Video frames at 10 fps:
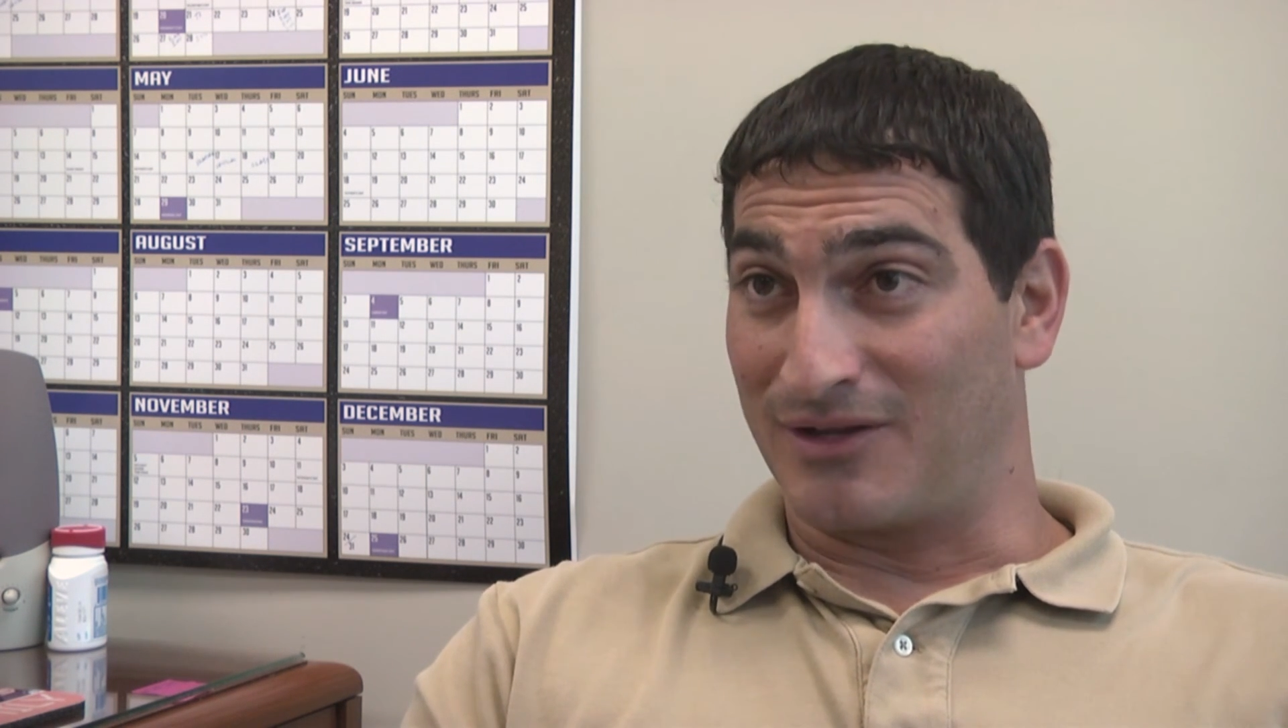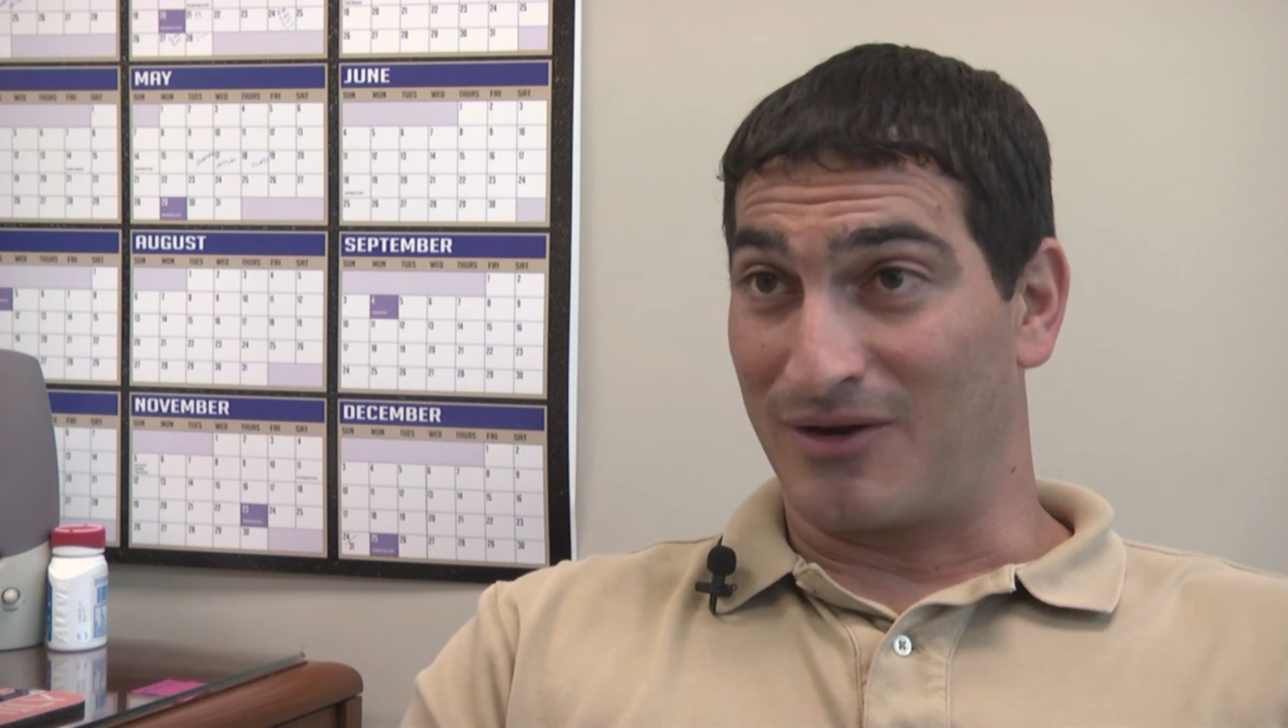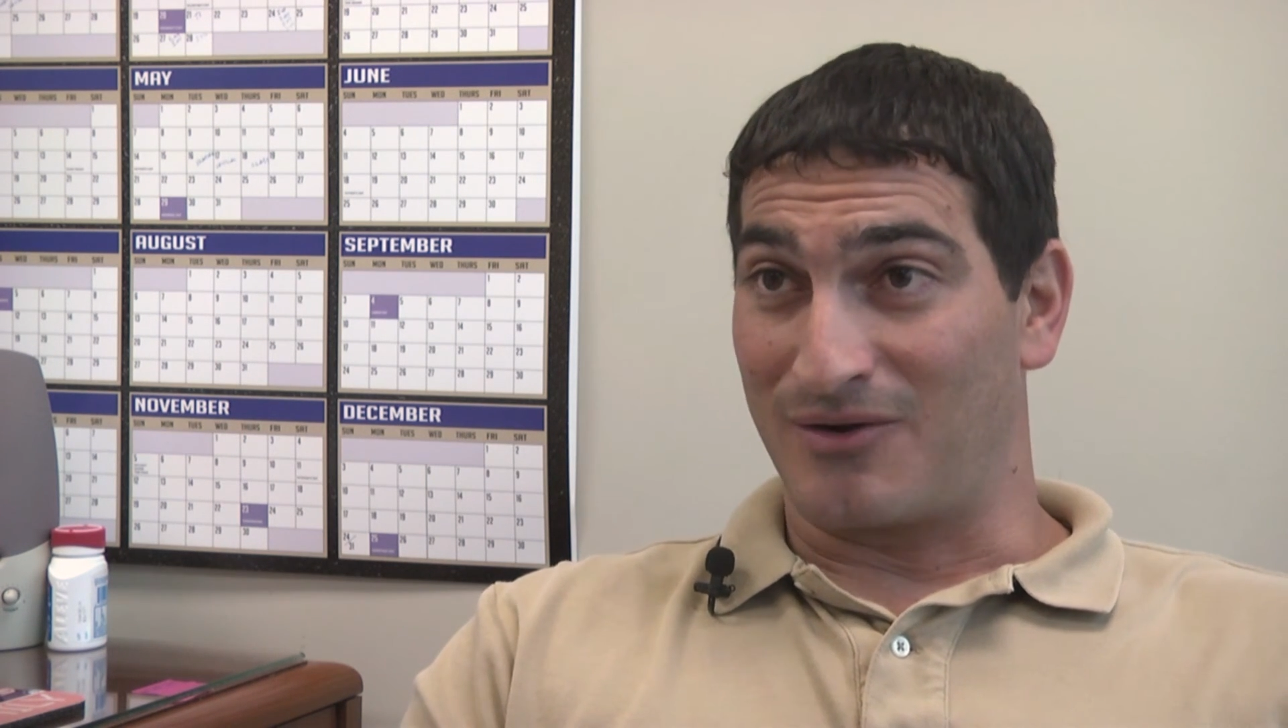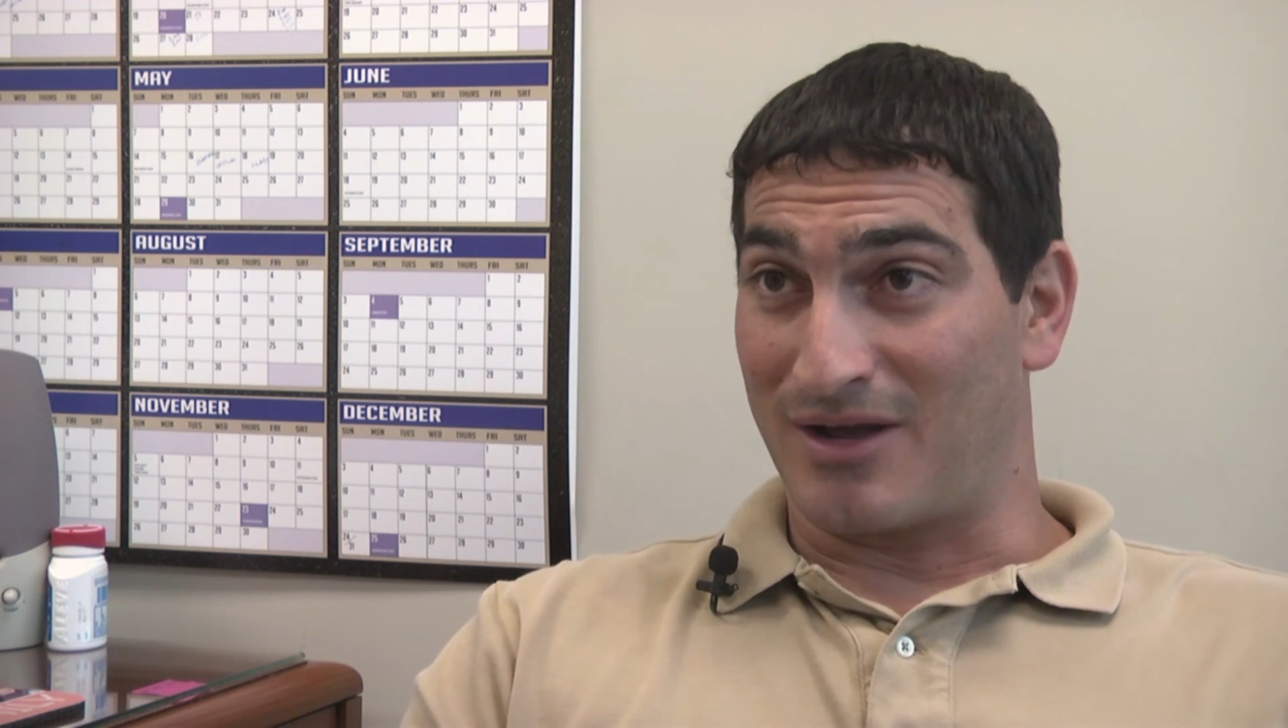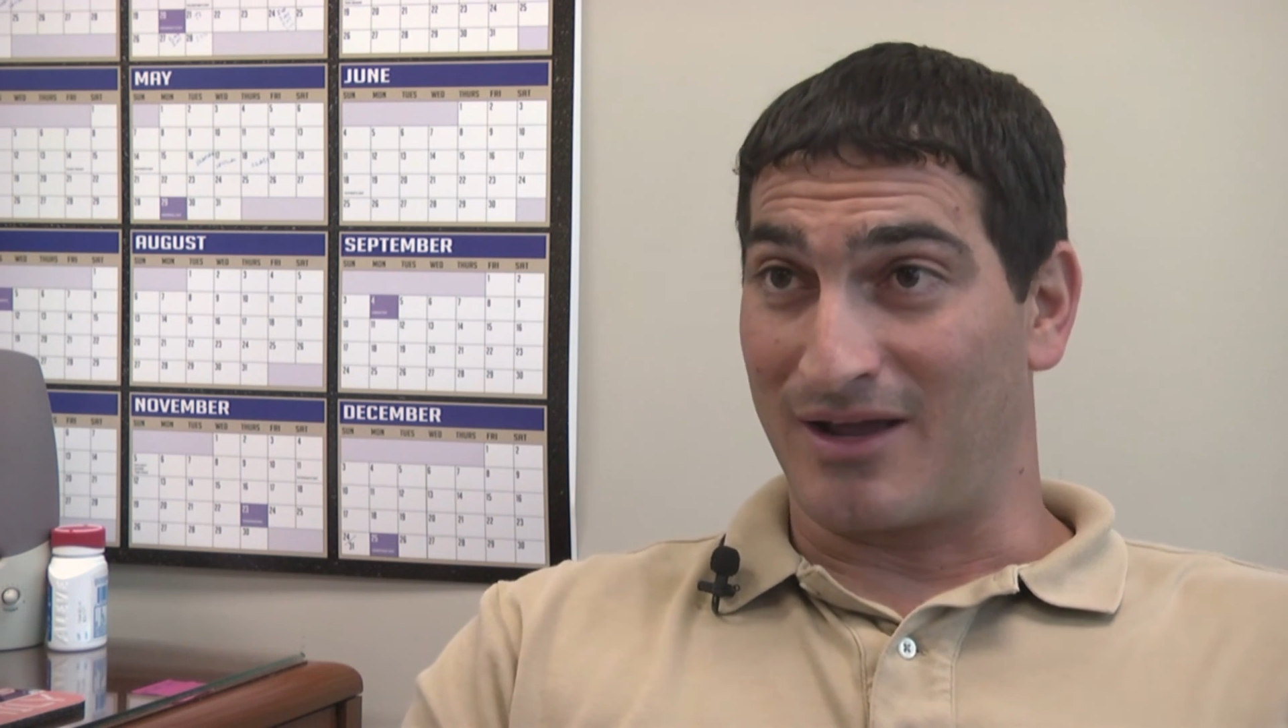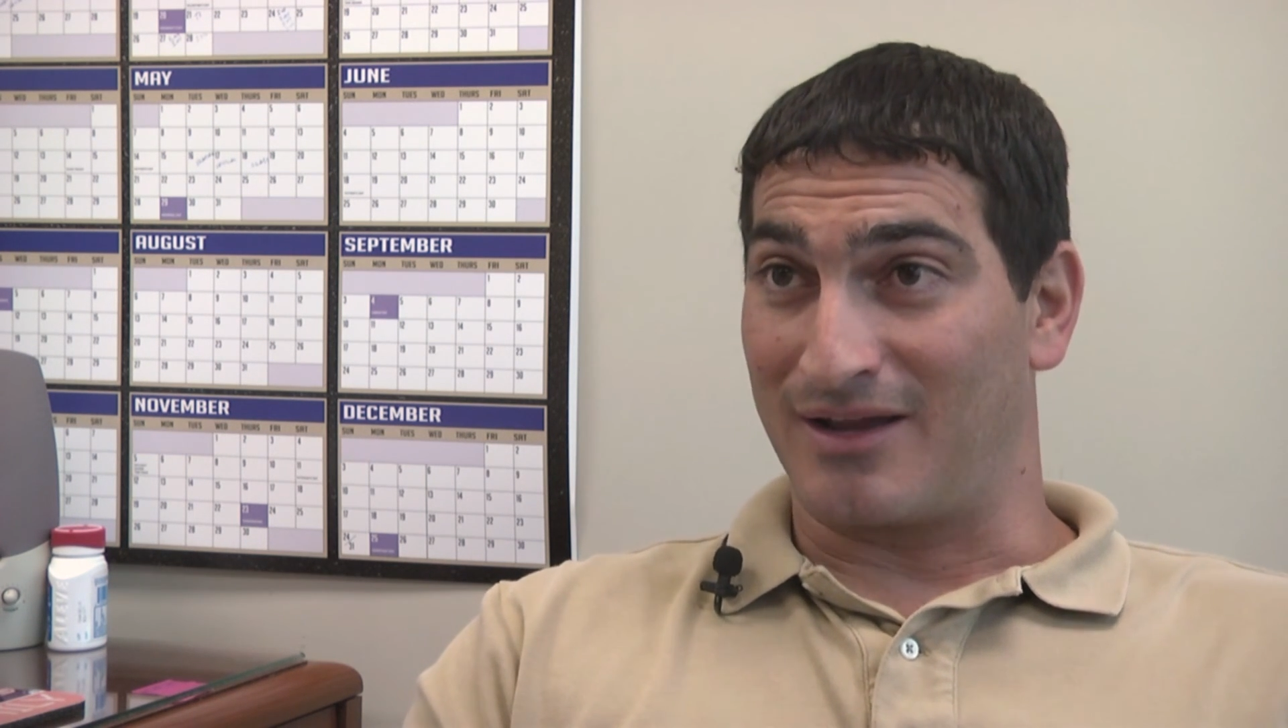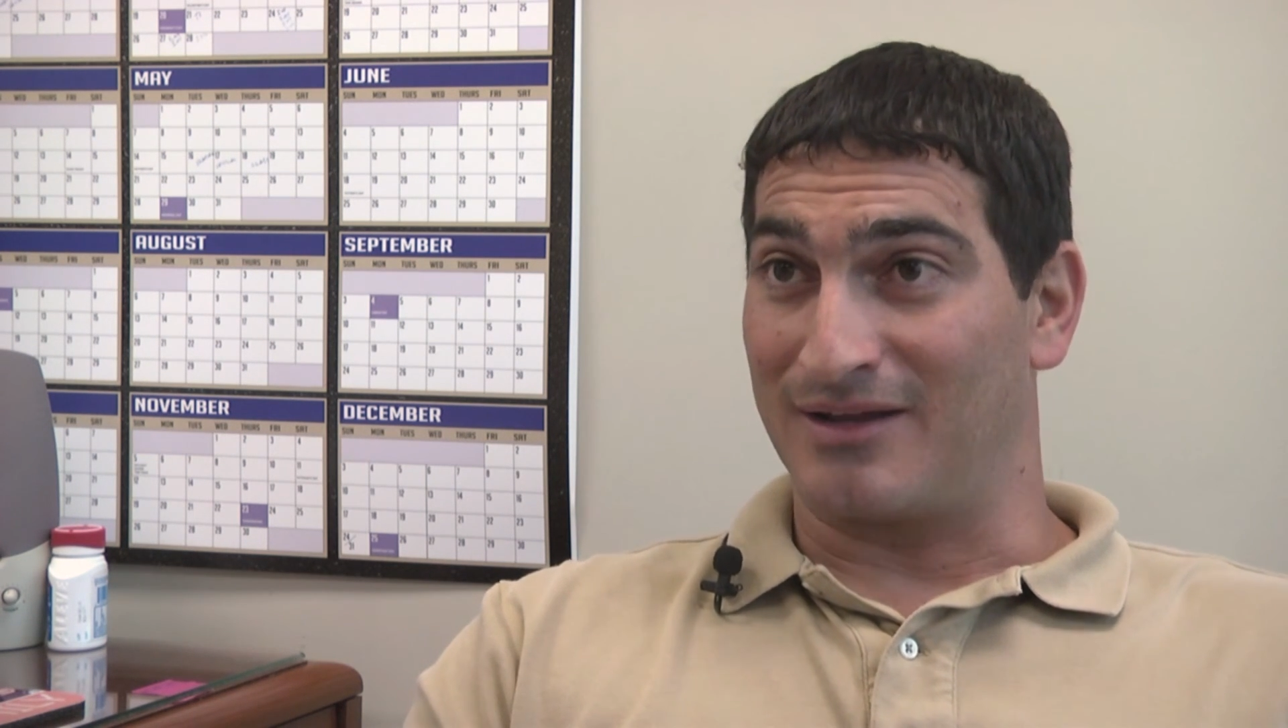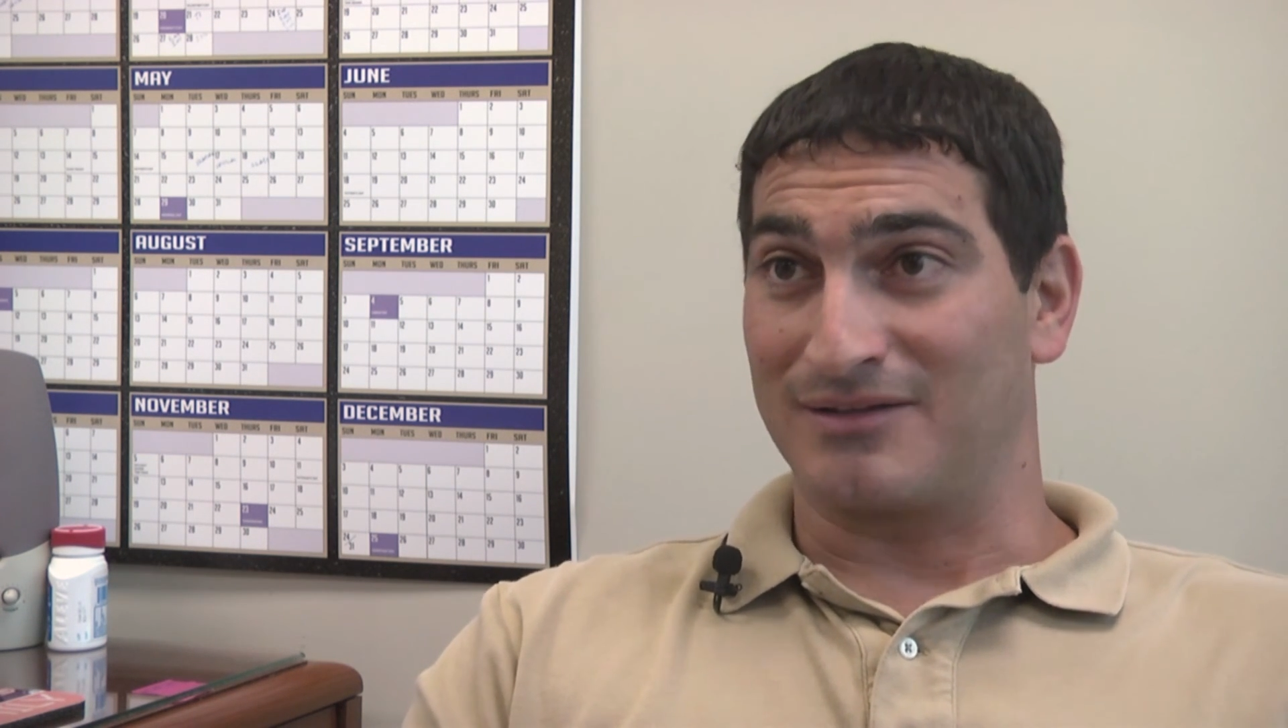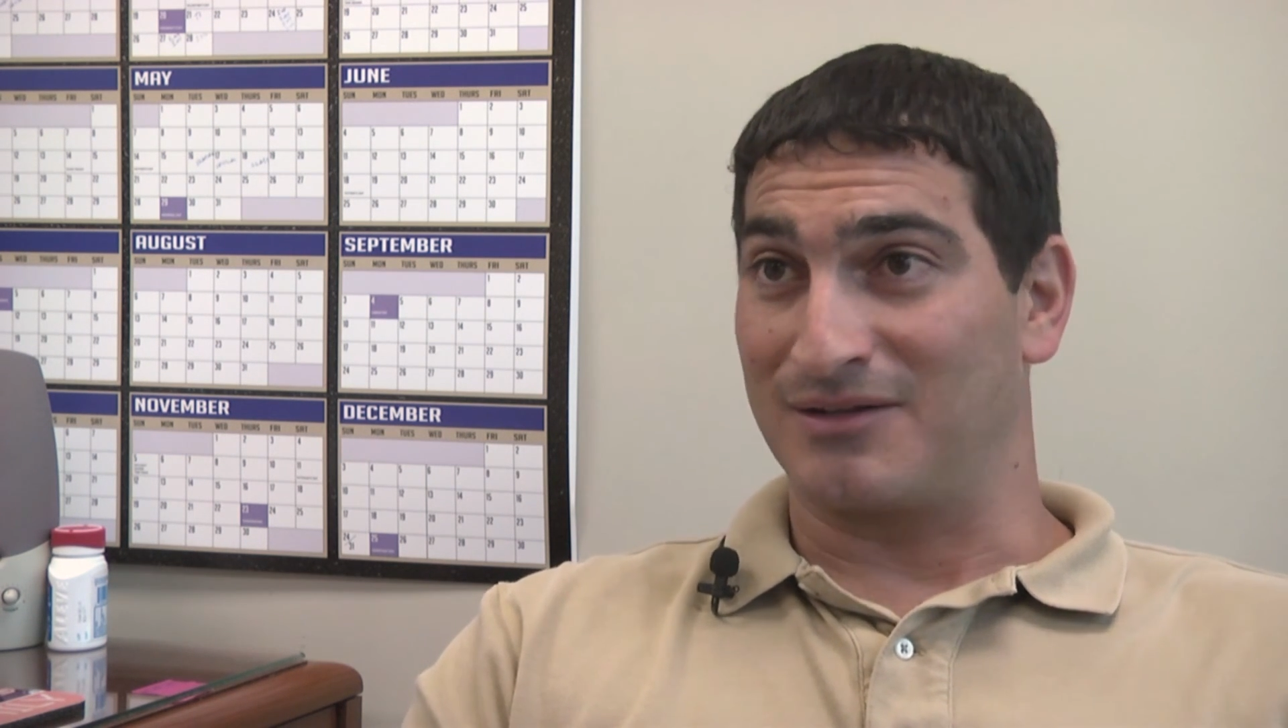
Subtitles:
there or not. It's